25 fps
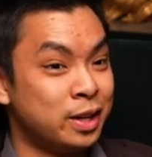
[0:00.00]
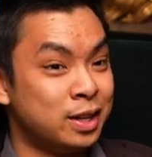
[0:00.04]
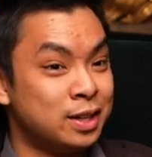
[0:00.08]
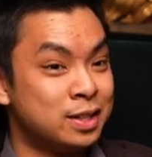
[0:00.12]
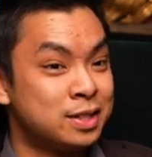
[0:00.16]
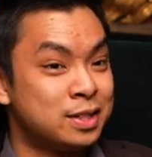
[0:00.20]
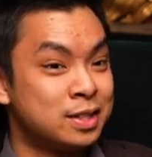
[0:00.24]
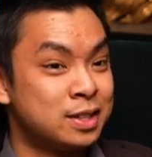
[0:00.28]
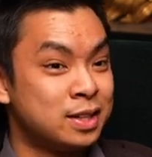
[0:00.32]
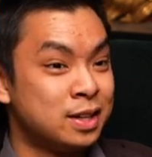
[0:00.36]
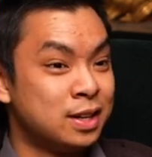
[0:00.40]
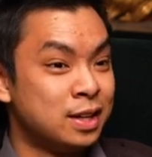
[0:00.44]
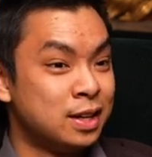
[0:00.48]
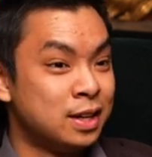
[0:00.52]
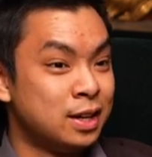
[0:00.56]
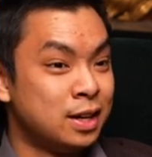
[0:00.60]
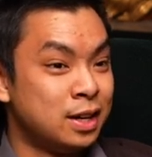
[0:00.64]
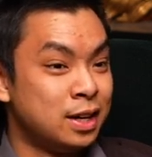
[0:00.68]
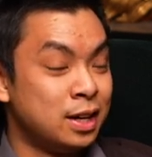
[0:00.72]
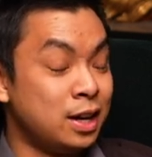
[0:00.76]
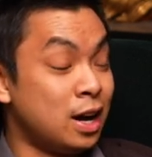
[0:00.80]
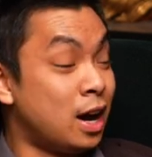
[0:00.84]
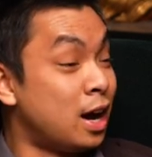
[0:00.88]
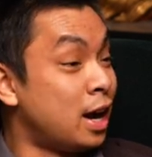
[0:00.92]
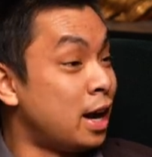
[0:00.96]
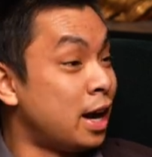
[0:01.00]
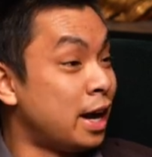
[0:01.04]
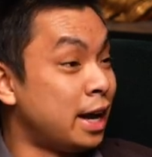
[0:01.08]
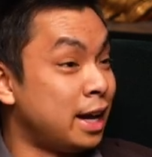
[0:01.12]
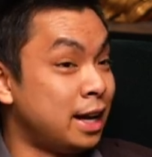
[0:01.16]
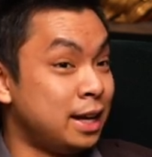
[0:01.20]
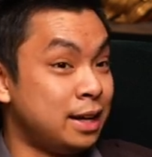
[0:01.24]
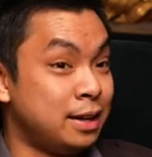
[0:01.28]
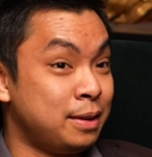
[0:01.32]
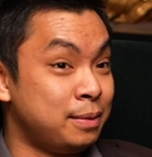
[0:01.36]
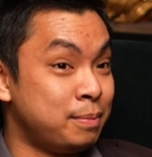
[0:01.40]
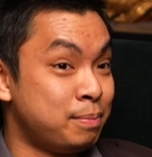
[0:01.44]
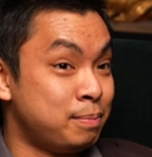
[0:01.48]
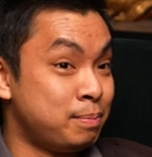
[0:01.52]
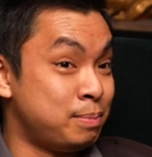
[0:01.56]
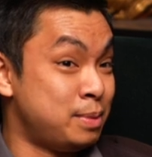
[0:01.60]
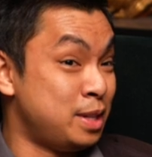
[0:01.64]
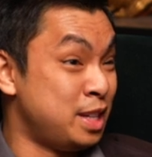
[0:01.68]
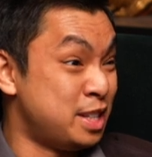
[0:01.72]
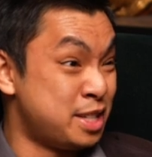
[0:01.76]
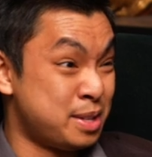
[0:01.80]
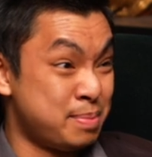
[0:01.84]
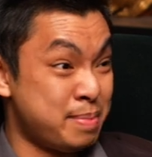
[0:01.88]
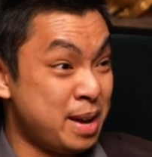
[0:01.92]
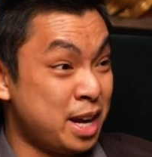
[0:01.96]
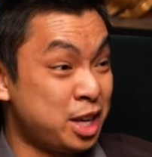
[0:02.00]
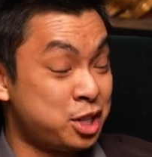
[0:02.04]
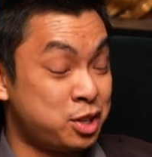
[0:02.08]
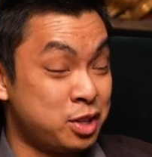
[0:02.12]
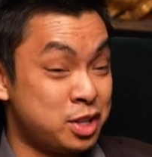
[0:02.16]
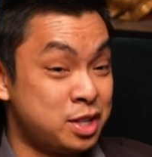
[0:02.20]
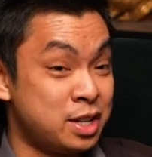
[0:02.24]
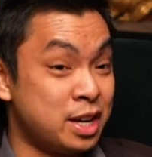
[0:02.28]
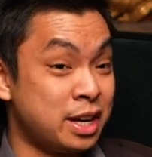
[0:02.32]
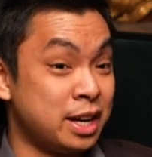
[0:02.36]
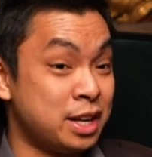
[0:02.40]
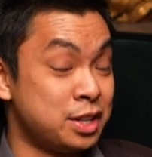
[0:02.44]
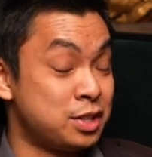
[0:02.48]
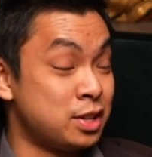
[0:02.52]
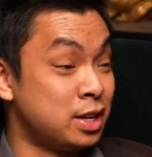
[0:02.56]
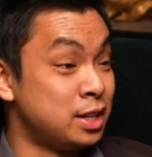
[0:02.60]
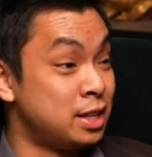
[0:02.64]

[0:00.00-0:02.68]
And I did some extra studying.